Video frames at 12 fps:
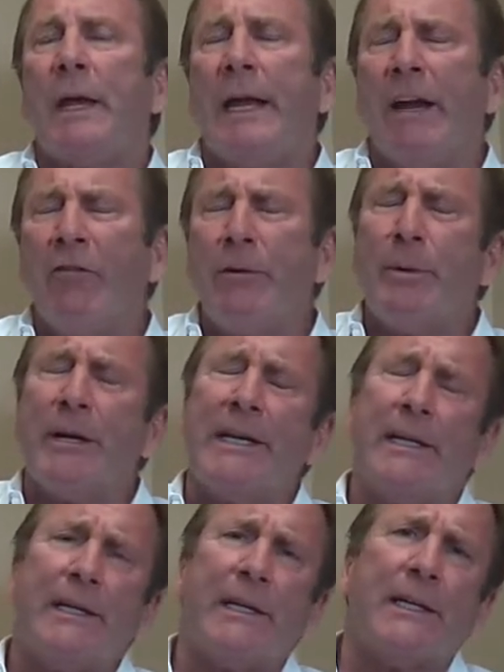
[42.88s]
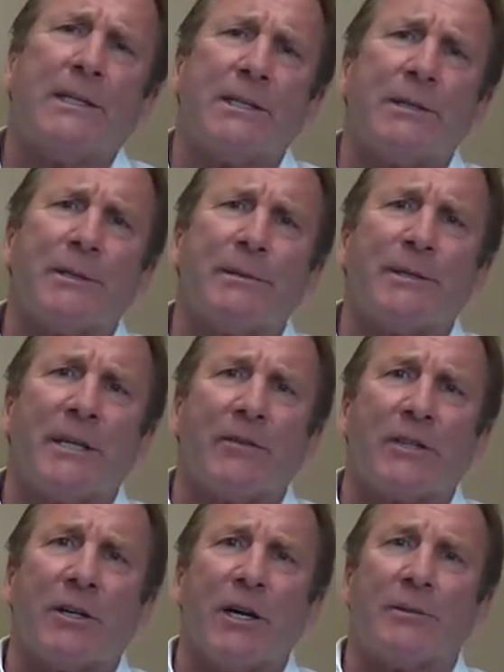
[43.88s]
Everybody considers
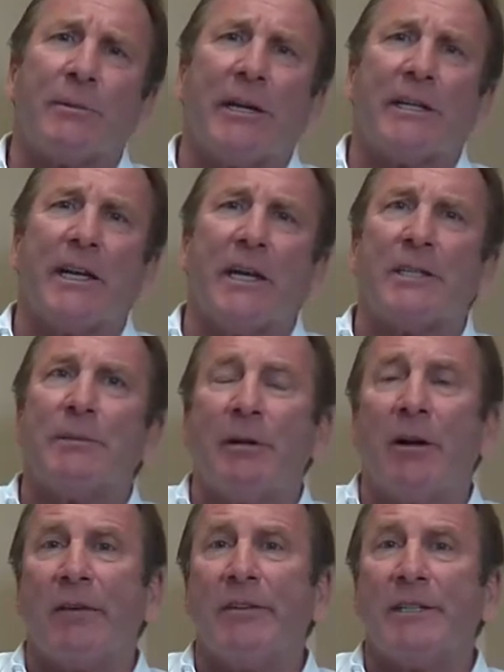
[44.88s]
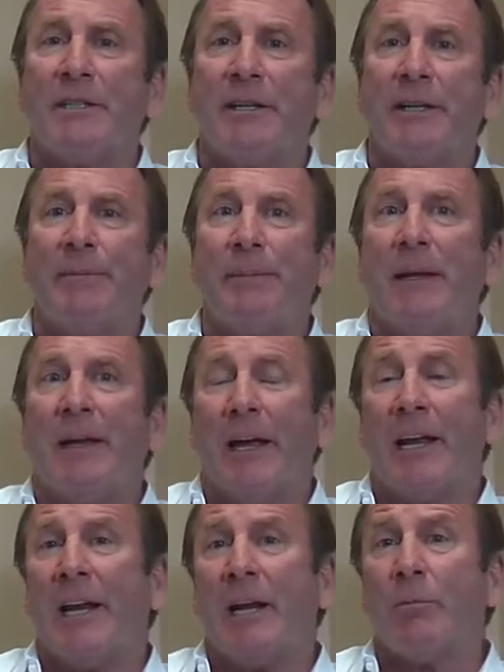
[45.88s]
themselves a cosmetic dentist, but obviously, I
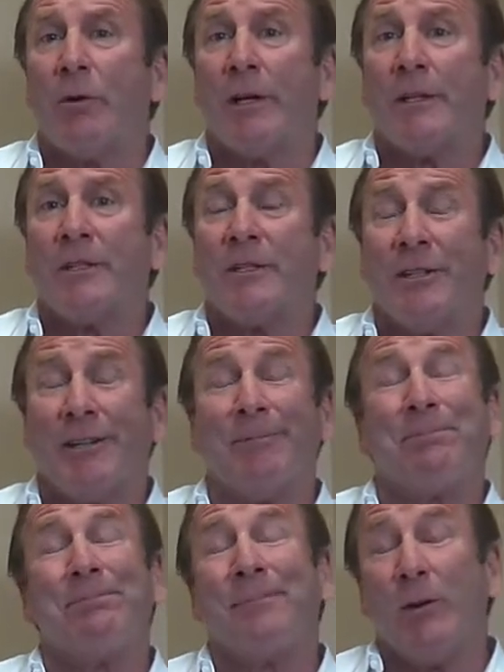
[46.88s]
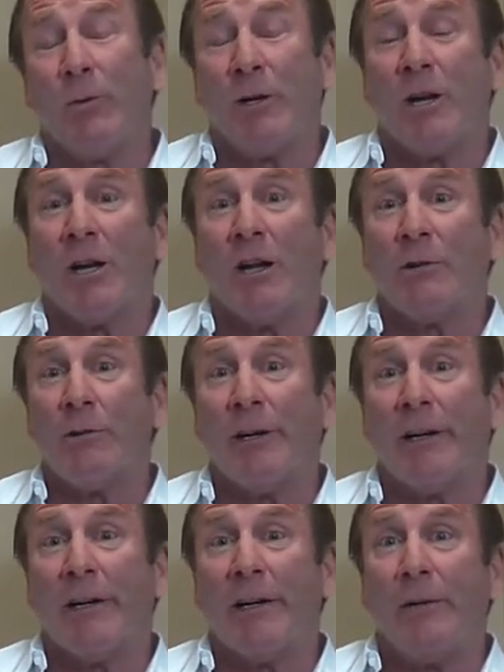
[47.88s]
don't know how to break this to you, we're not all
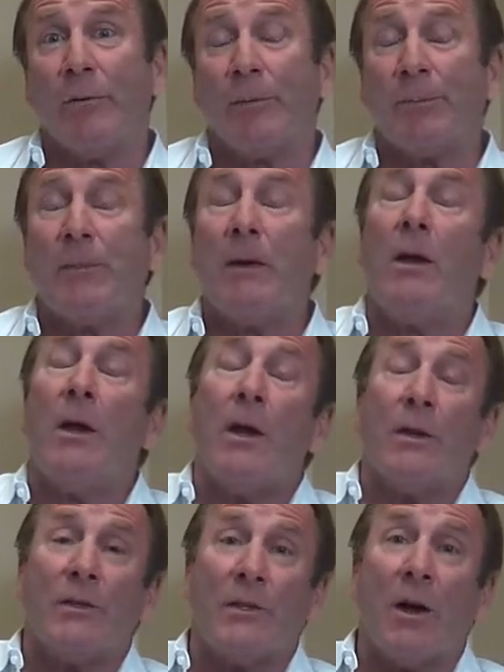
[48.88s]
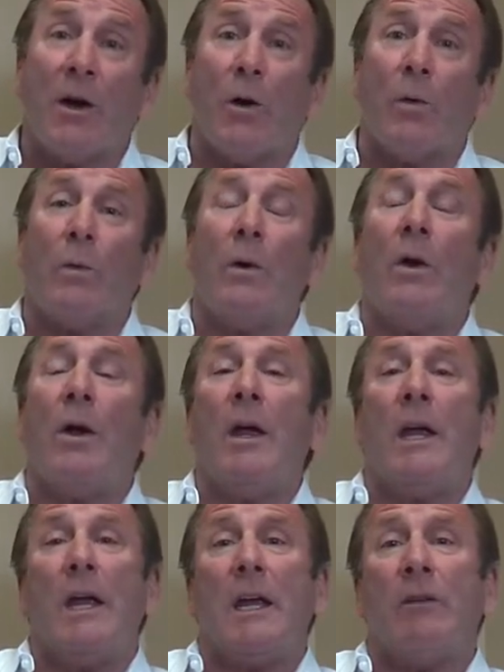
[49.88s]
created equal. So,
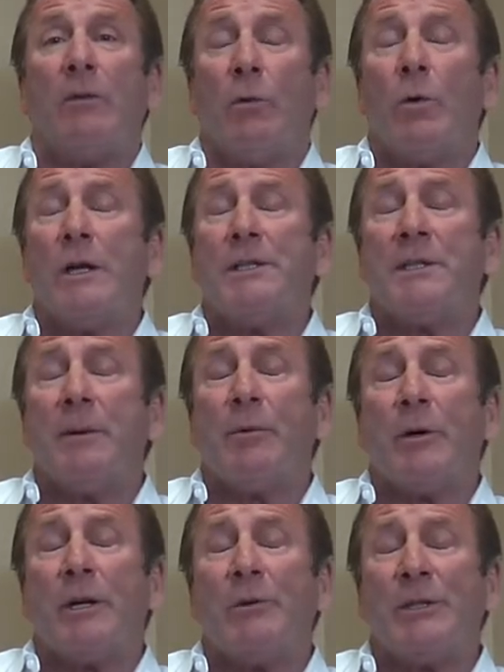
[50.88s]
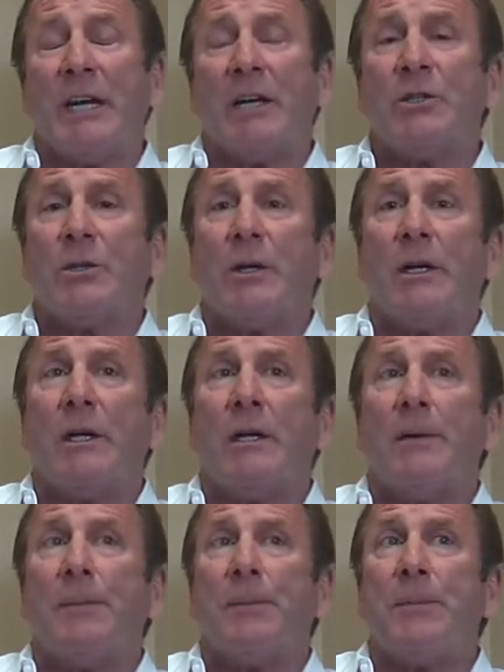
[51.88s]
if you want someone who's actually
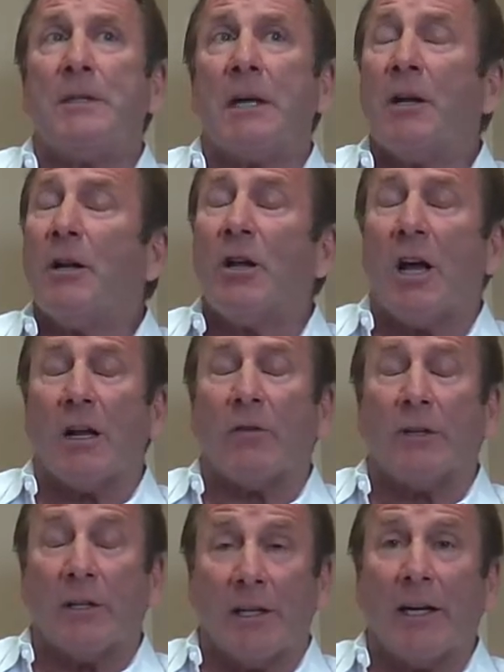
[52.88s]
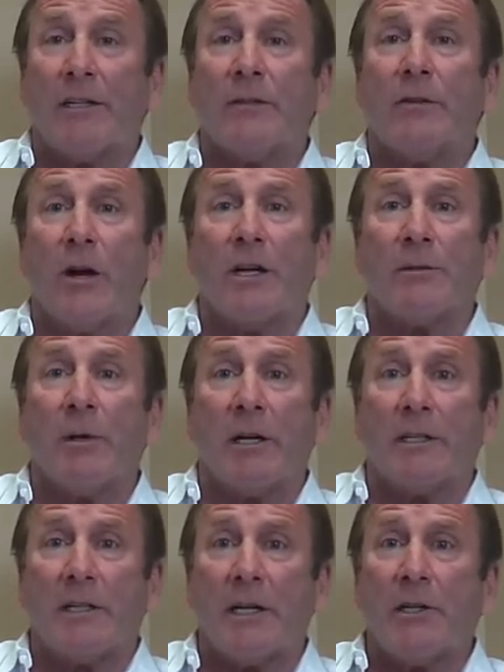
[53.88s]
done a lot of elective
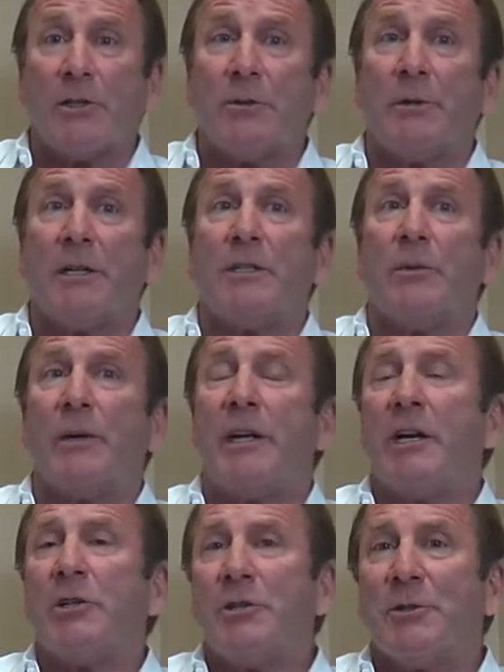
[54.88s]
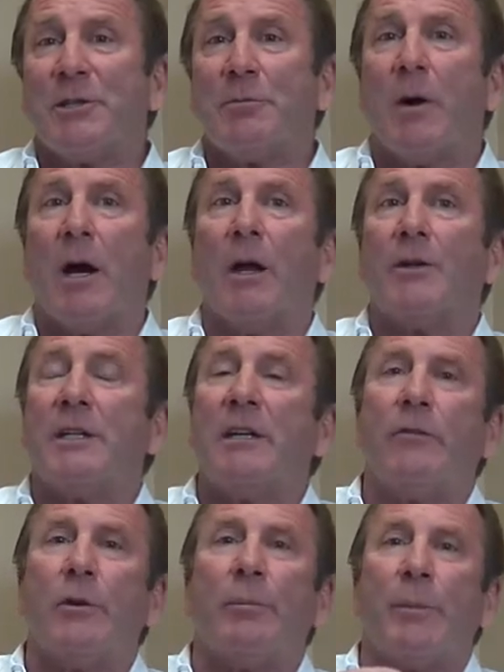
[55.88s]
cosmetic dentistry to enhance your smile, to
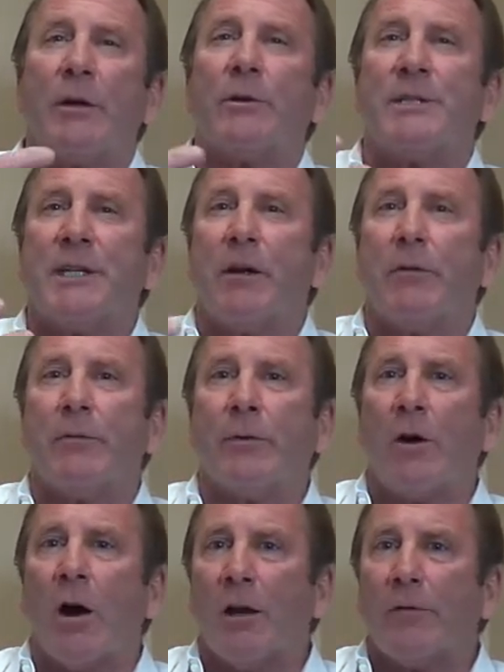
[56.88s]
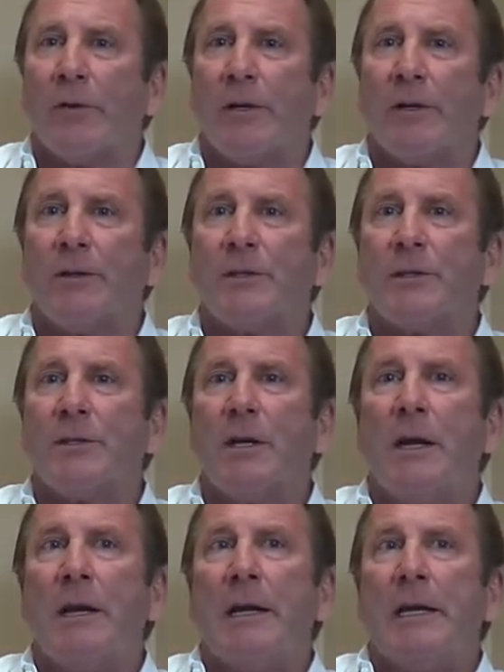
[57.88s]
give you a better self-confidence,
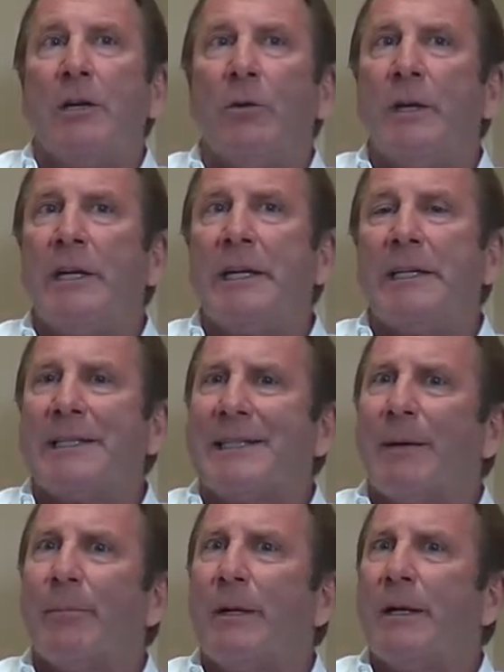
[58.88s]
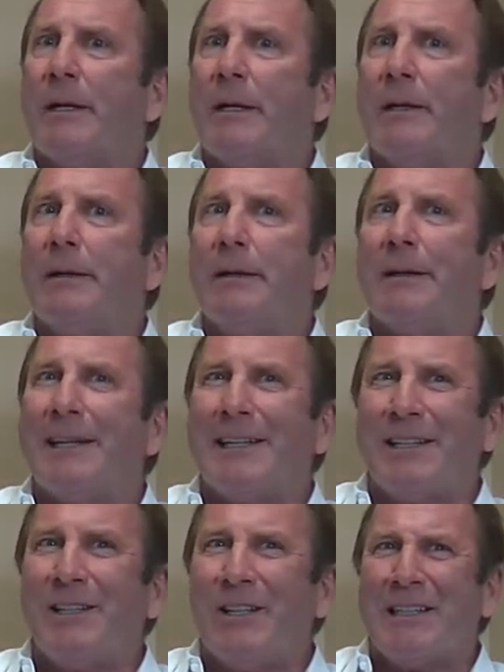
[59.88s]
you really need somebody
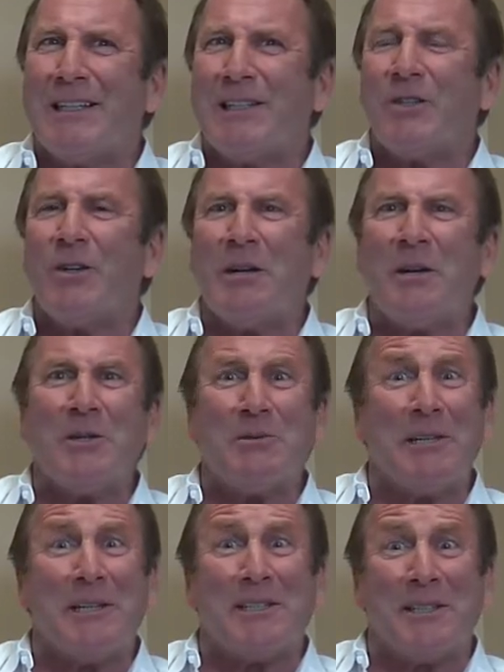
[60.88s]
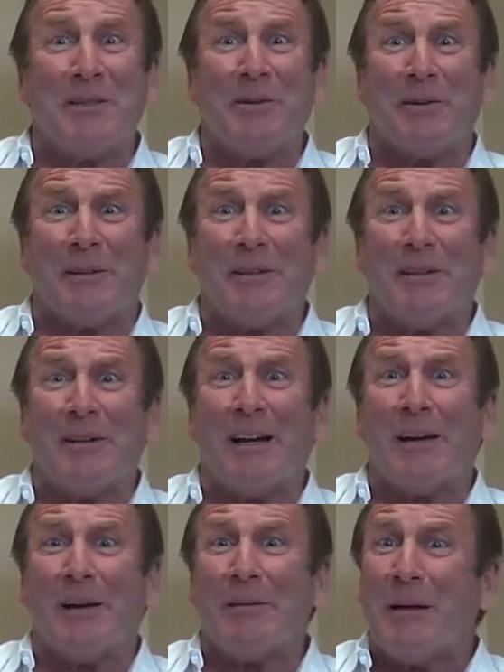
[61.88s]
that sort of knows what he's doing.
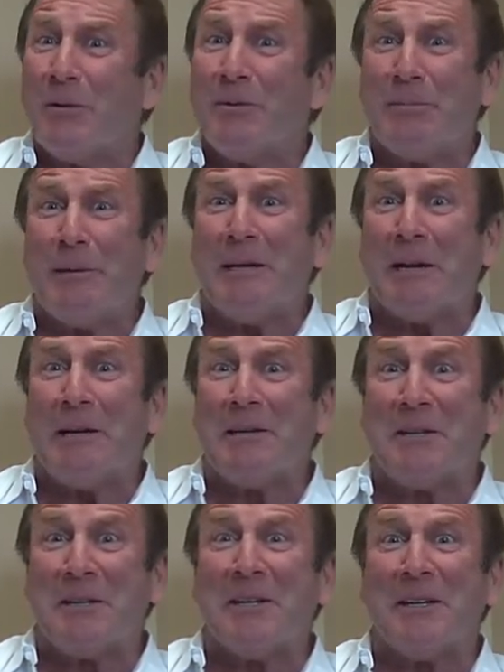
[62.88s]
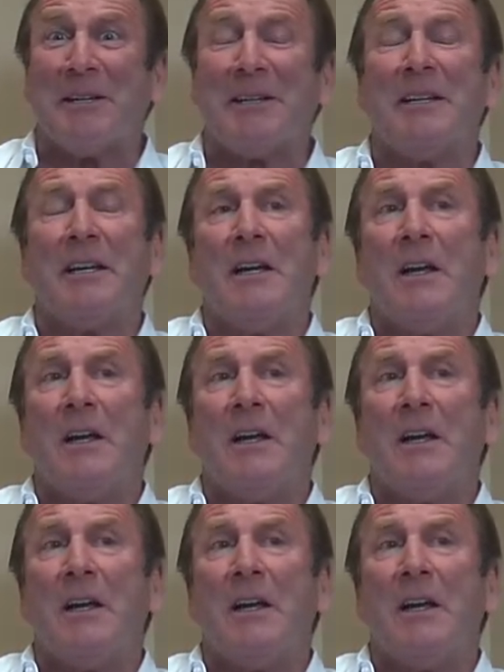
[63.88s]
That would be kind of good.